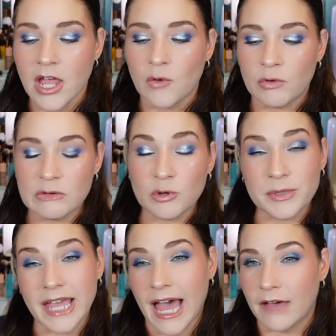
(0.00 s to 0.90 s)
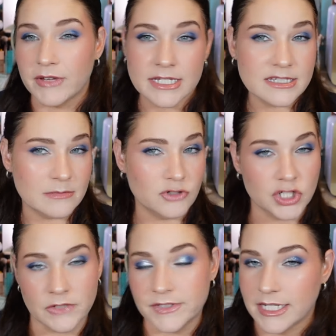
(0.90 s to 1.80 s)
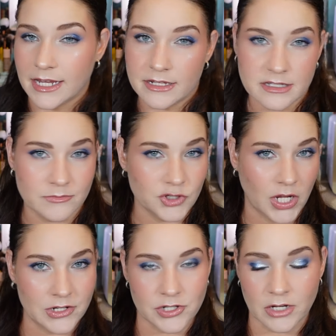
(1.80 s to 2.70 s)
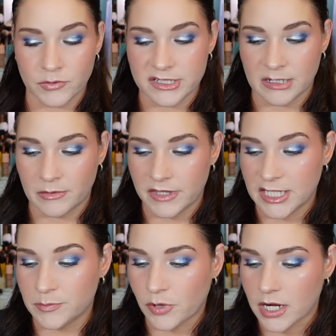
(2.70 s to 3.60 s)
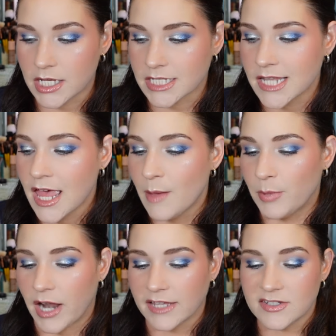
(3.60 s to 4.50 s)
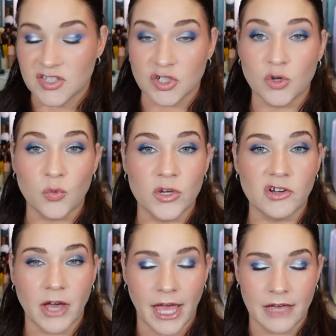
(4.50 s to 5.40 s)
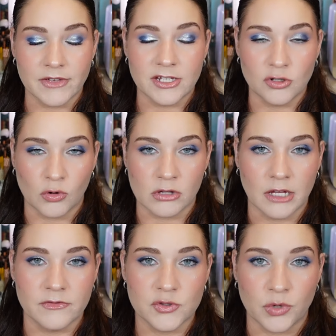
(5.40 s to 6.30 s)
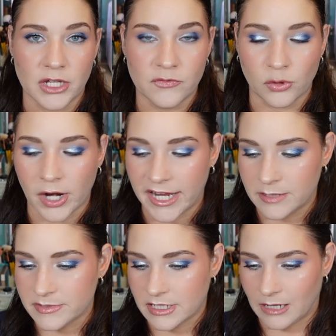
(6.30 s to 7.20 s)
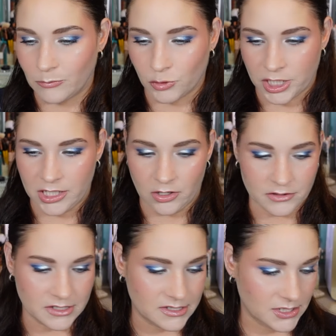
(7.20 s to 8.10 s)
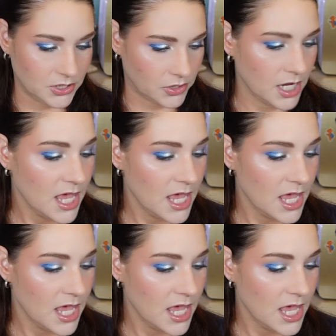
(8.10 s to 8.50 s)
we will be having some shifting and some changing with some of these products, but I still will have a total of 24 items that I'm working on this year.